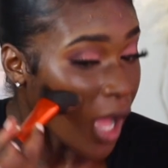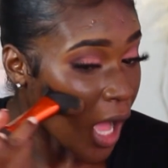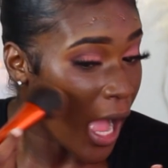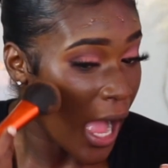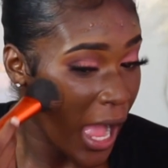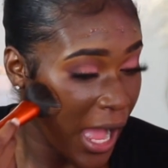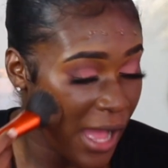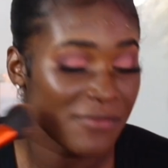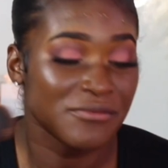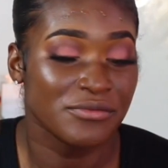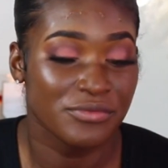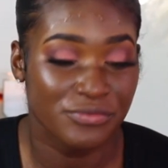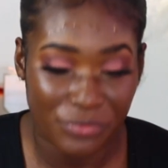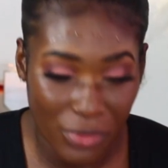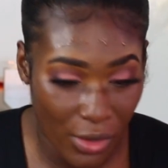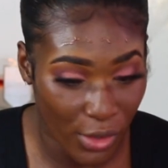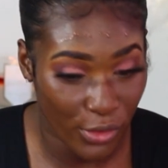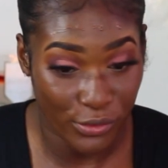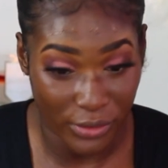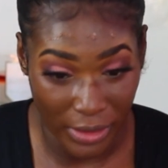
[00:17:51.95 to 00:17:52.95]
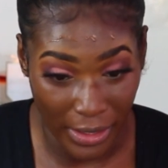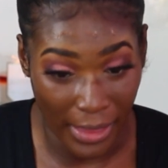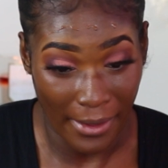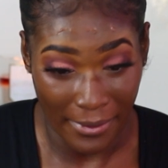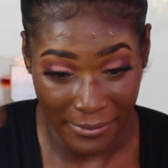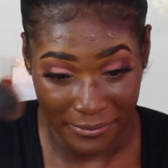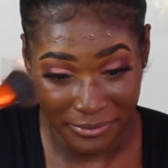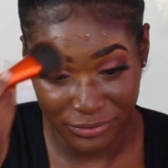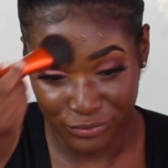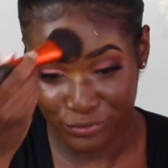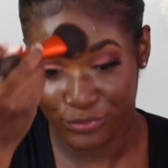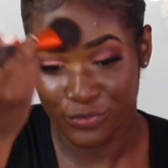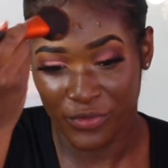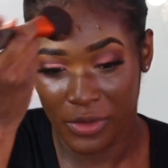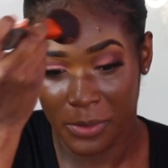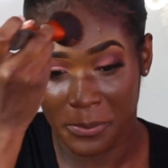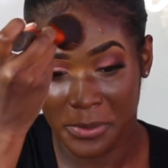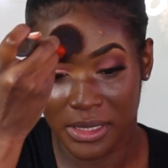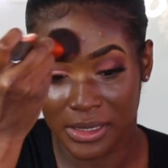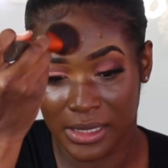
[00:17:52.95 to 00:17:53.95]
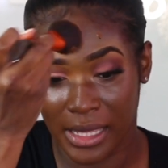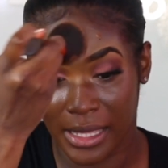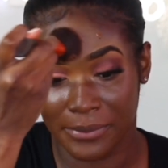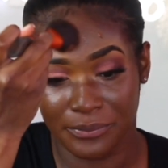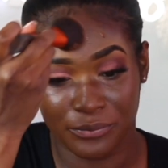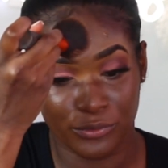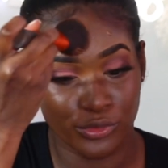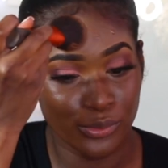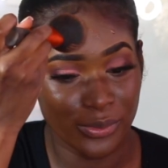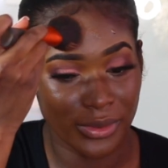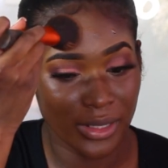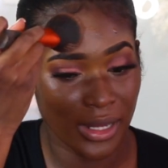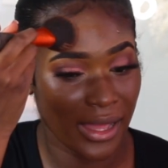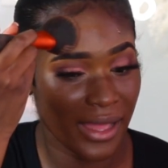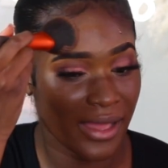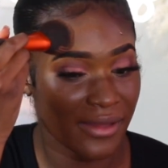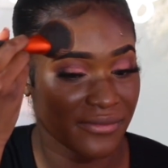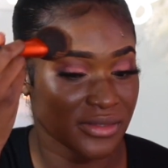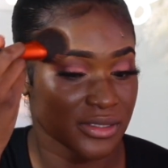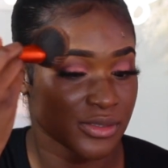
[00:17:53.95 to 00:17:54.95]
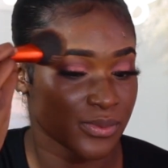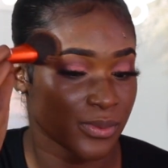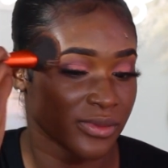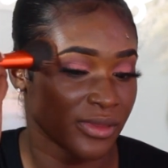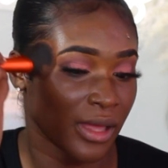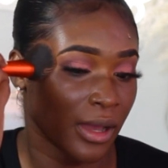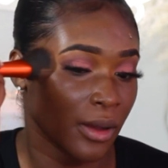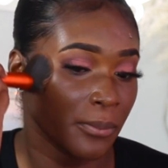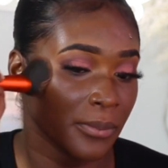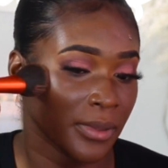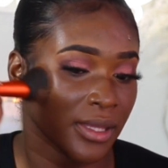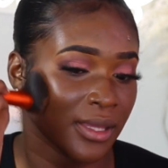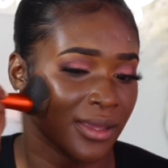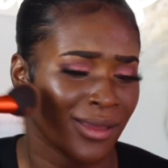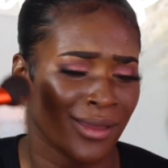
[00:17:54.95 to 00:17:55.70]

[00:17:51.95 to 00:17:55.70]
I've heard that. Feel me? Like, you would not have this without me.